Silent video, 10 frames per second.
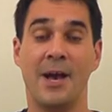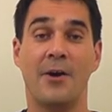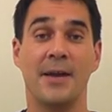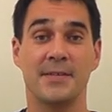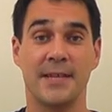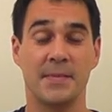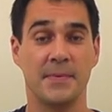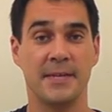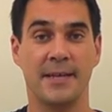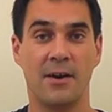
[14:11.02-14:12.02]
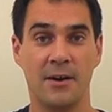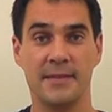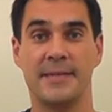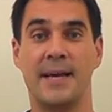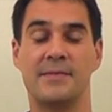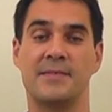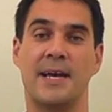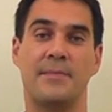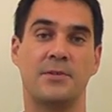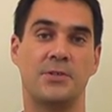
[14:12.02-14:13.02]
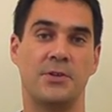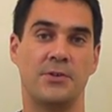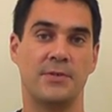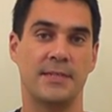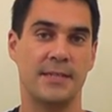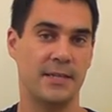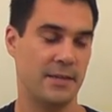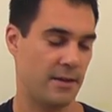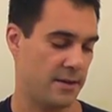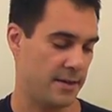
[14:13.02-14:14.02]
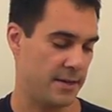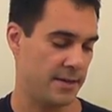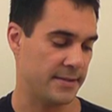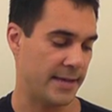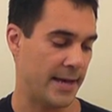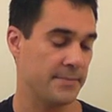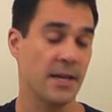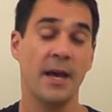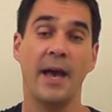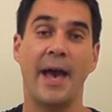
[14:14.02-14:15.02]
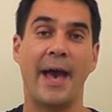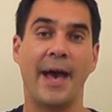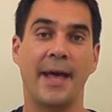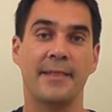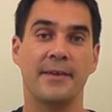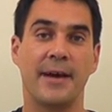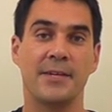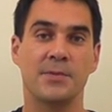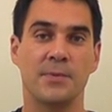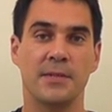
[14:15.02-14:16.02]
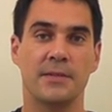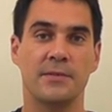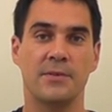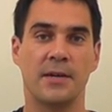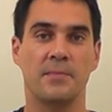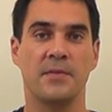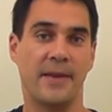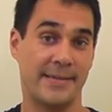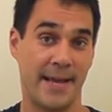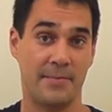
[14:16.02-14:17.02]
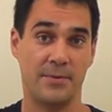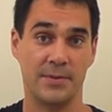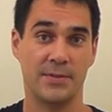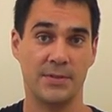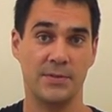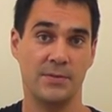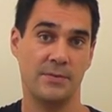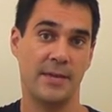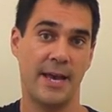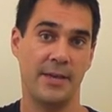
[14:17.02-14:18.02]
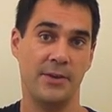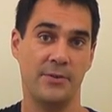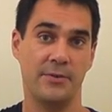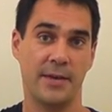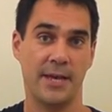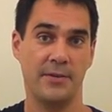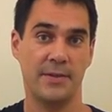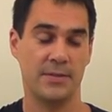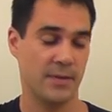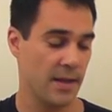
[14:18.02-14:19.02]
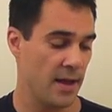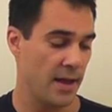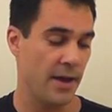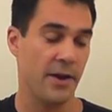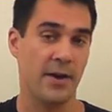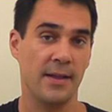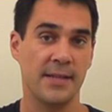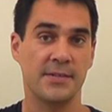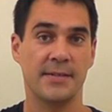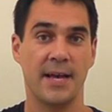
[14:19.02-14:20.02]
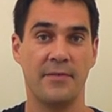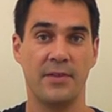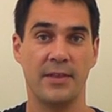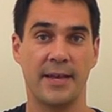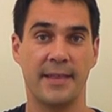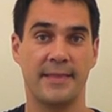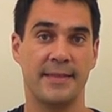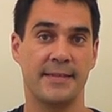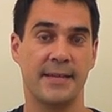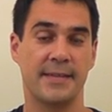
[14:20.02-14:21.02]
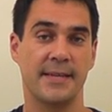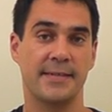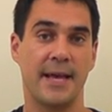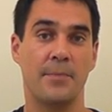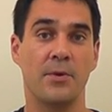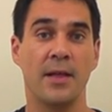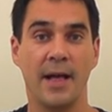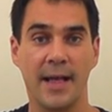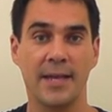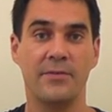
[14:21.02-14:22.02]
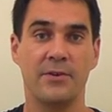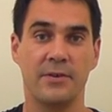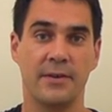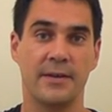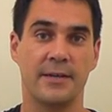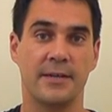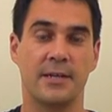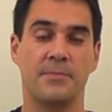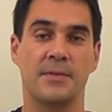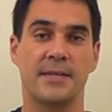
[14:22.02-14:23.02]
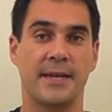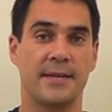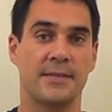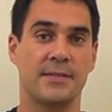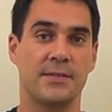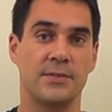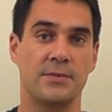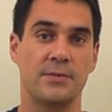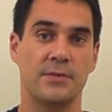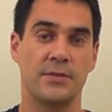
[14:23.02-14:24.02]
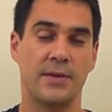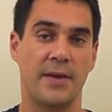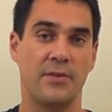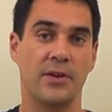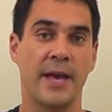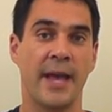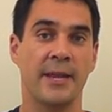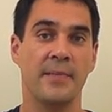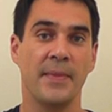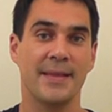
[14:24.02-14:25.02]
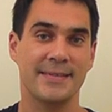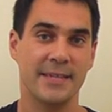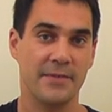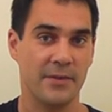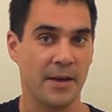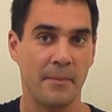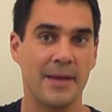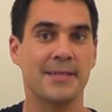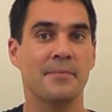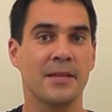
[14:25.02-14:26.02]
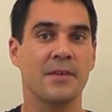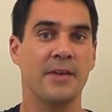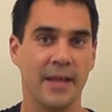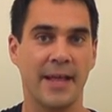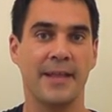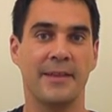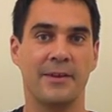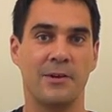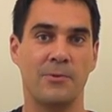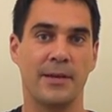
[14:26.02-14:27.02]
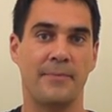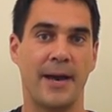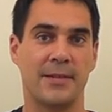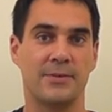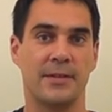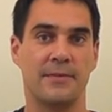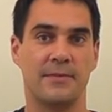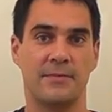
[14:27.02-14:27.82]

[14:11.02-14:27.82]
All right, so that's basically all the types of tablature you'll see on tabs. And I just want to do a couple of examples to get you into it. Let's just have a look at this next example. I'll give you a couple of seconds to have a look at it, see if you can make something of it, and we'll get back to it.